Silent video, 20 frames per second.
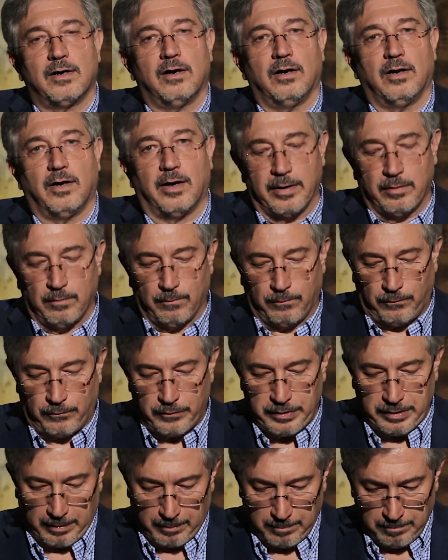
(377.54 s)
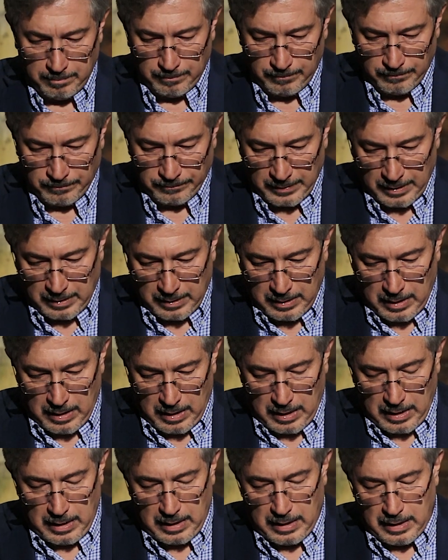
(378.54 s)
line of freedom
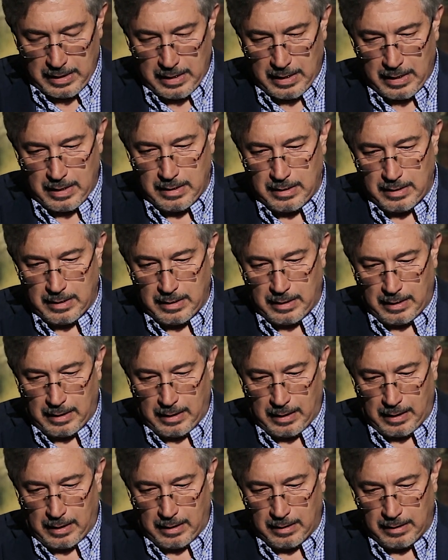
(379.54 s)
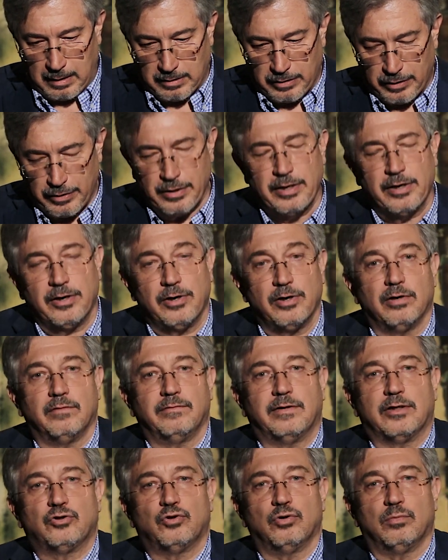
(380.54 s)
in the narrative
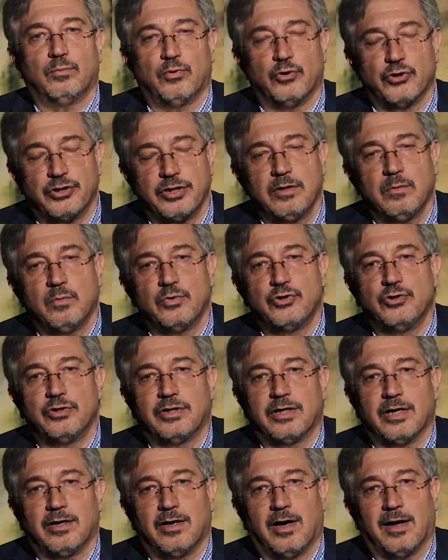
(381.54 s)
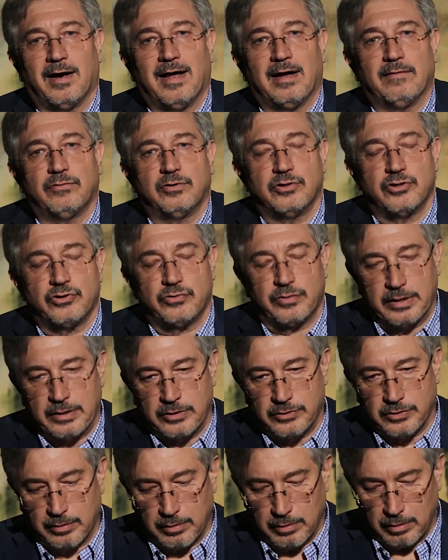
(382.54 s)
that you're pushing, which you cannot have
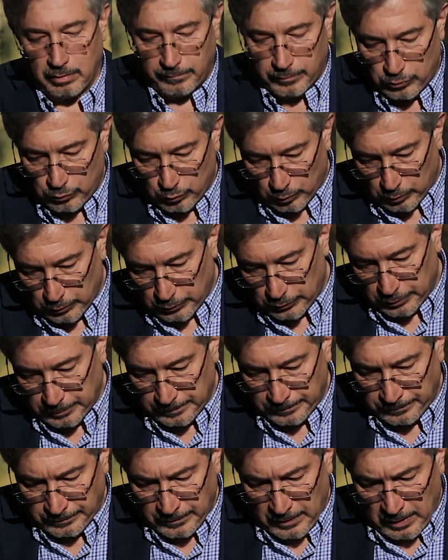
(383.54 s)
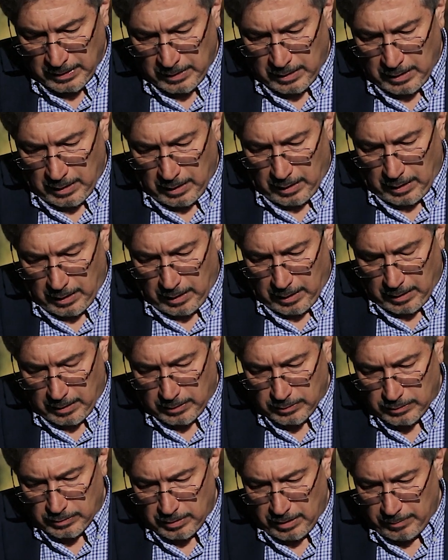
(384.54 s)
constraints on individuals.
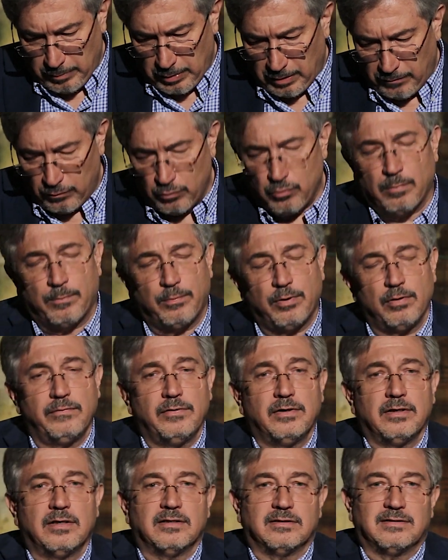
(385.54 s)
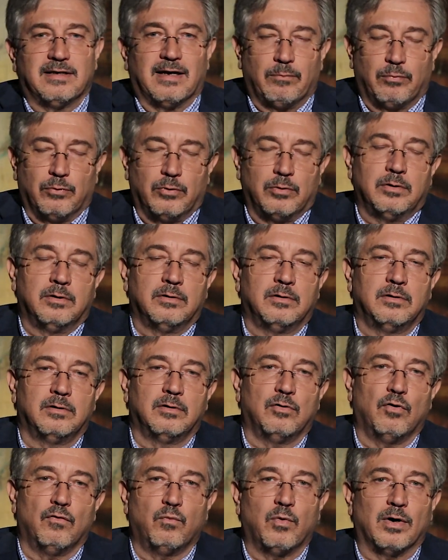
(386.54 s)
Let me give you a perfect example
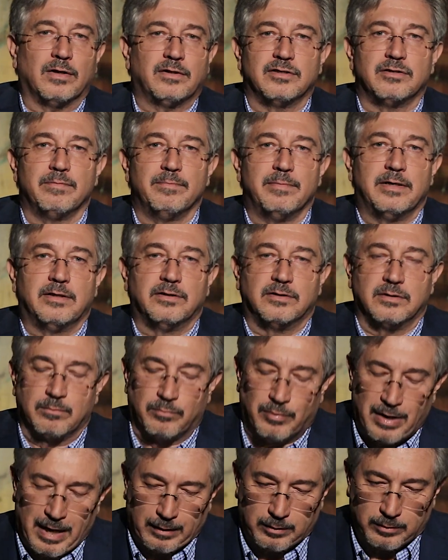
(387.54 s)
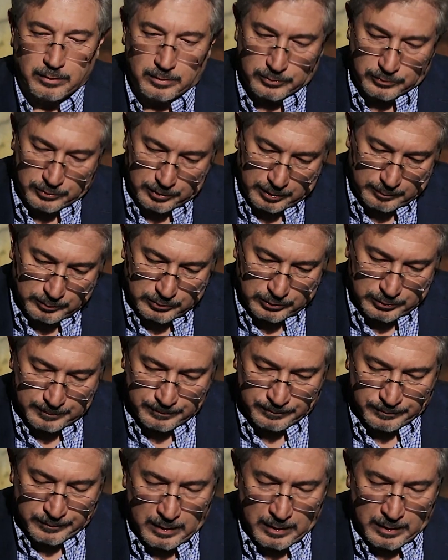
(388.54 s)
of what this means in practical terms.